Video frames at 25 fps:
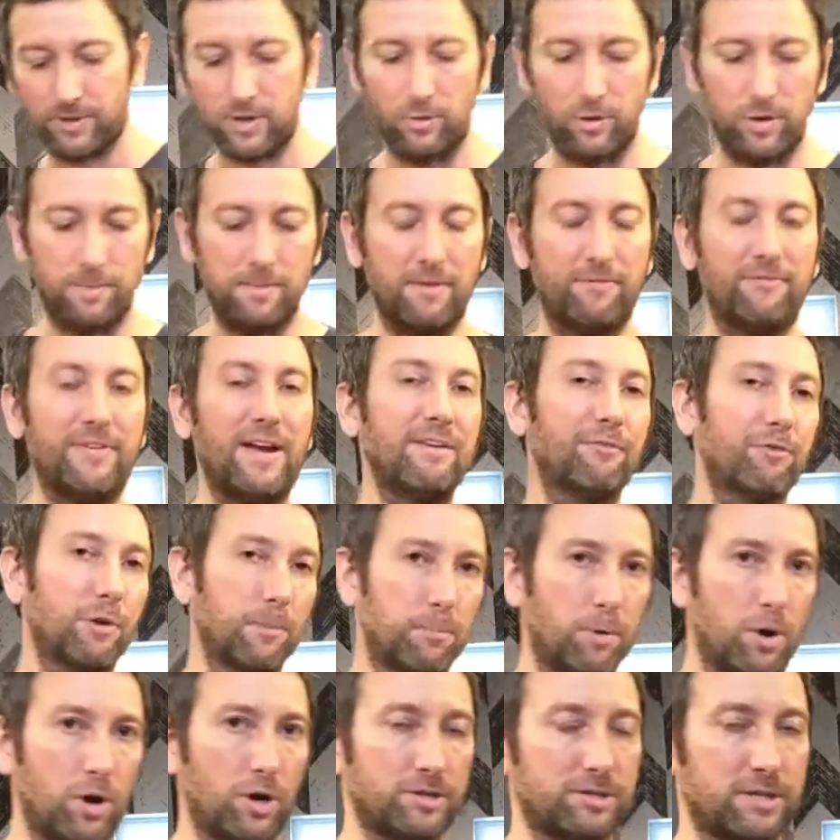one of my favorite
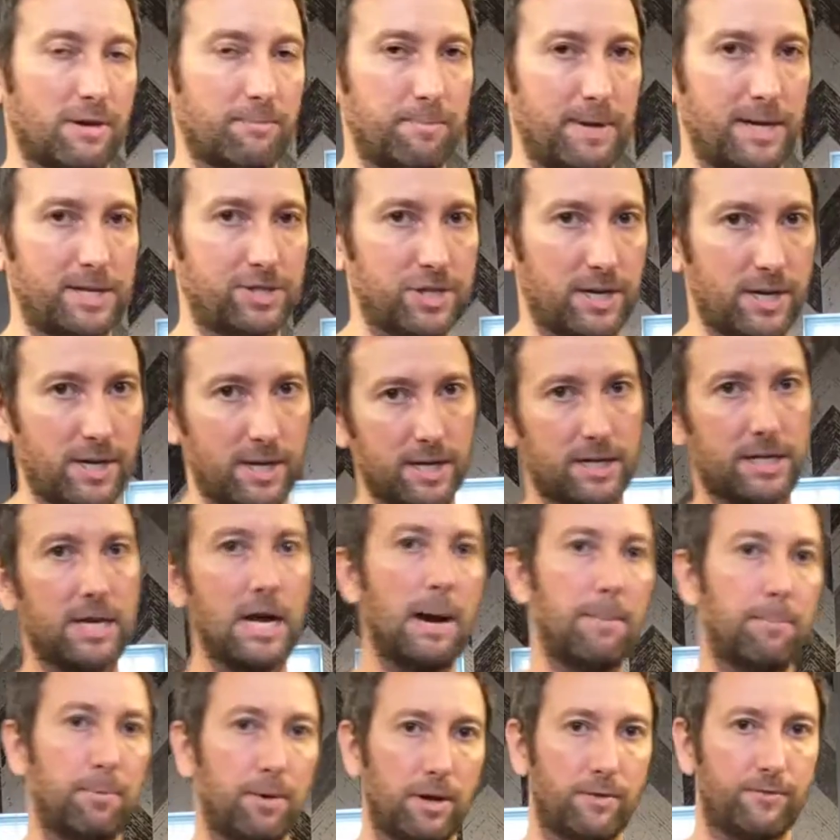parts I've mentioned in a
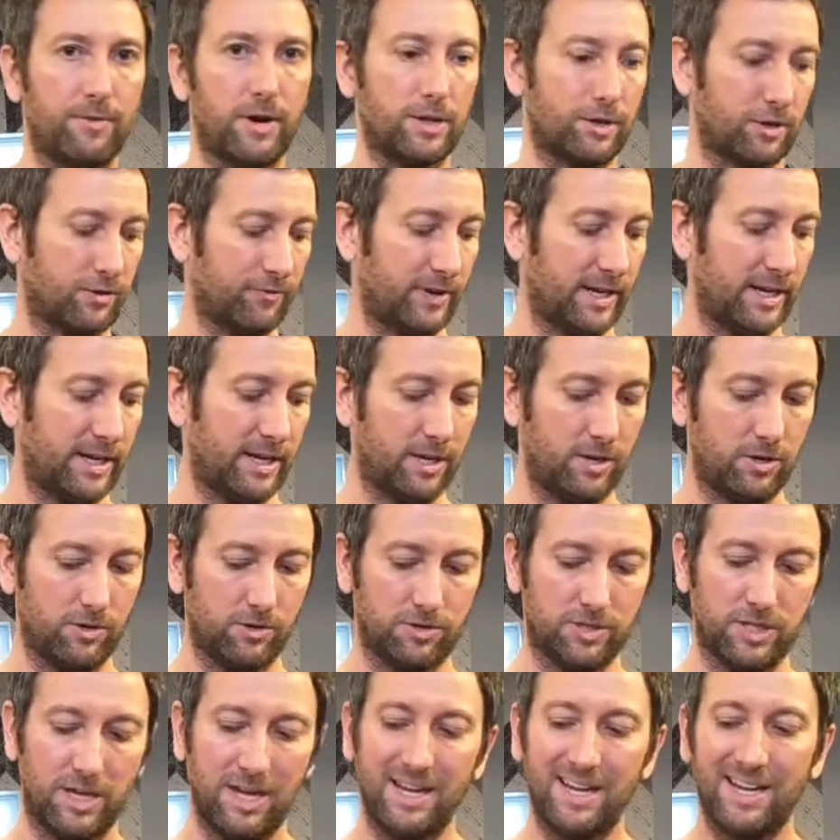couple of other
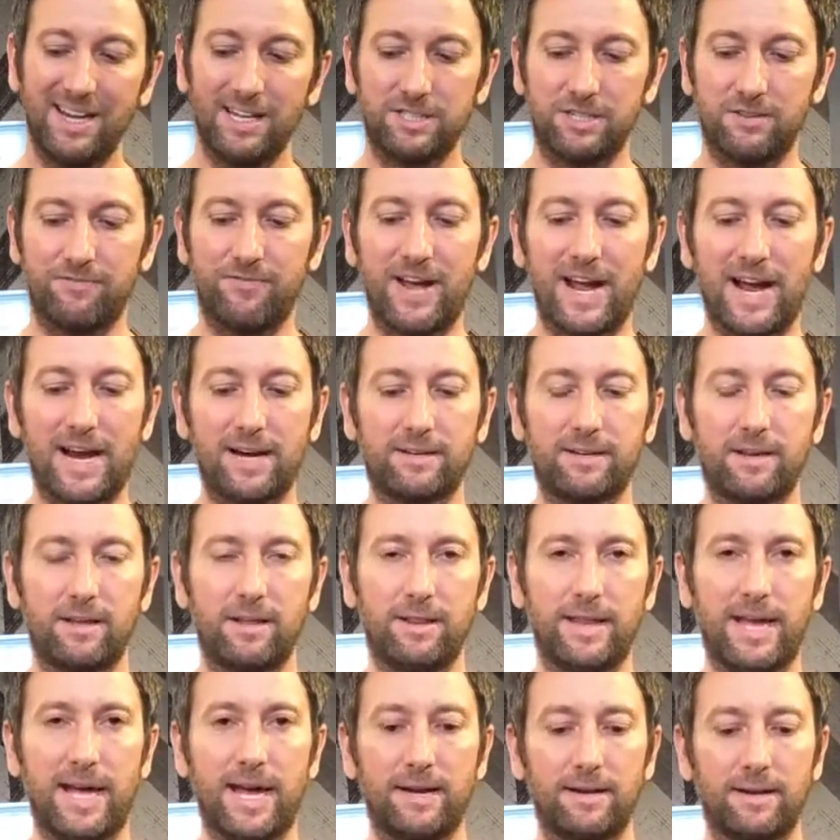videos is the
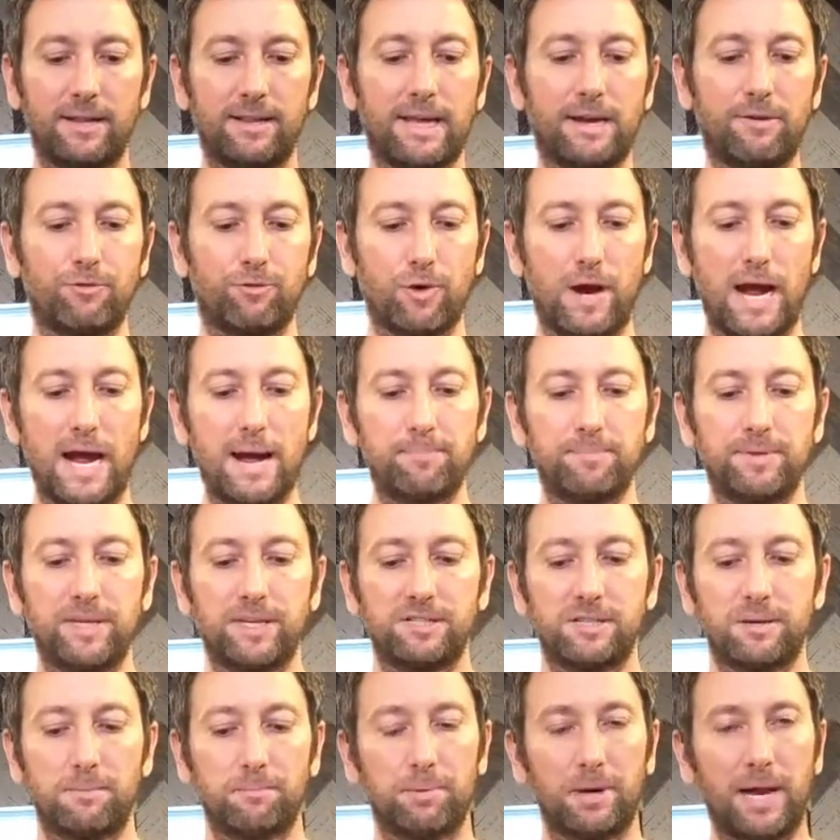fact that they wrap this
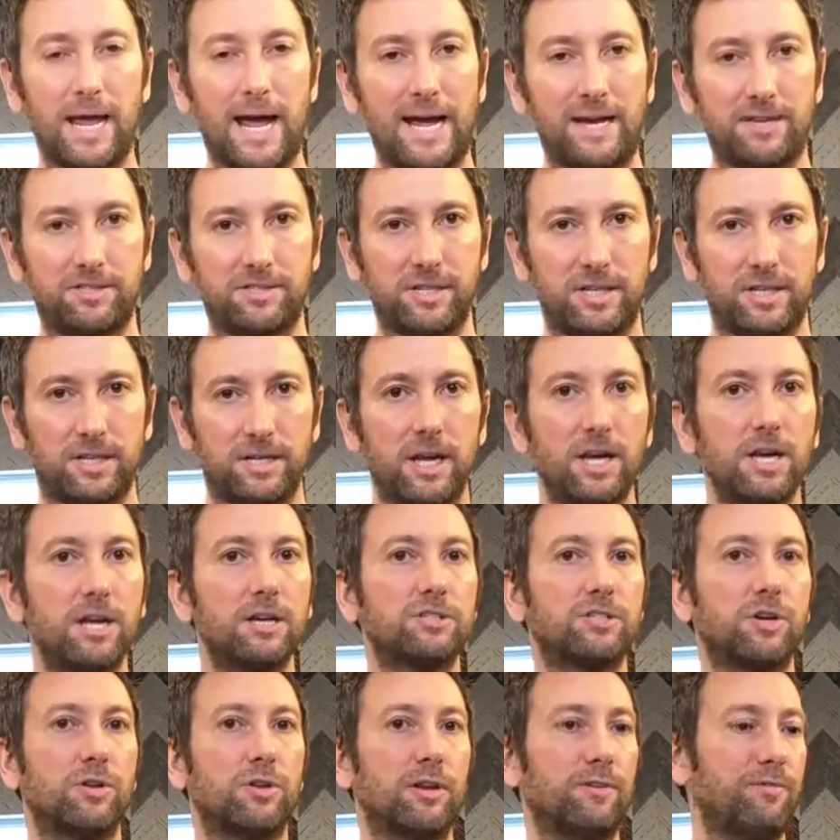in plastic
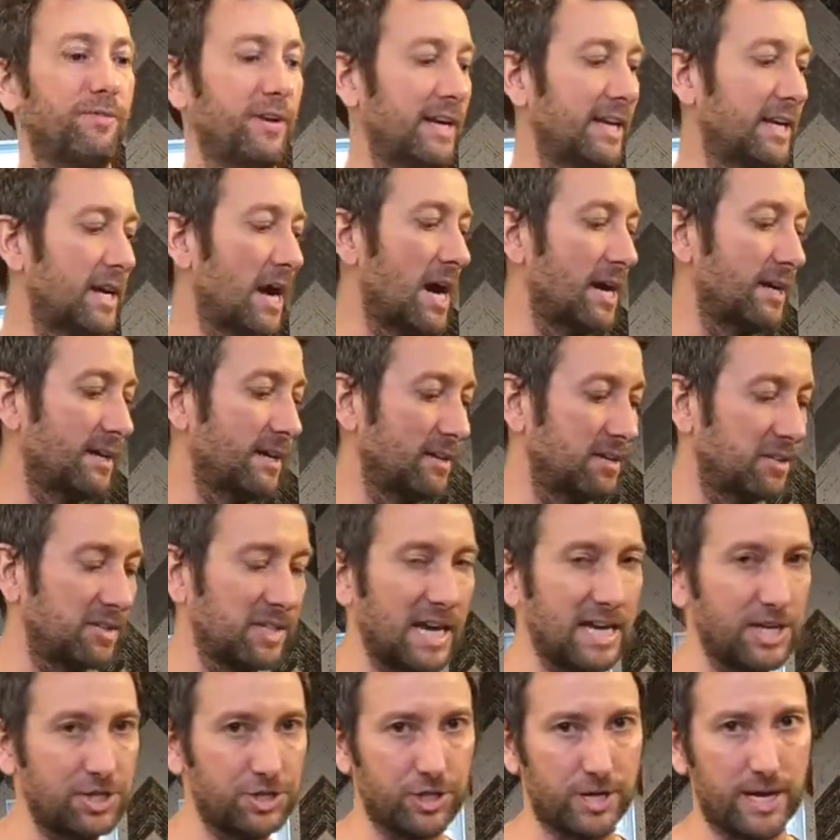so that if any
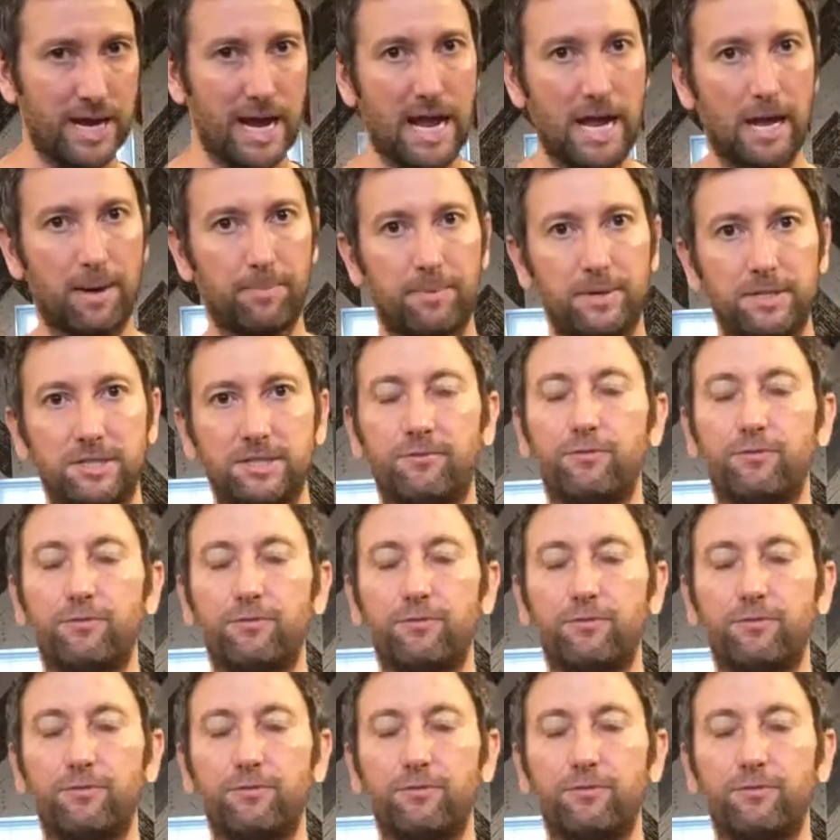condensation happens,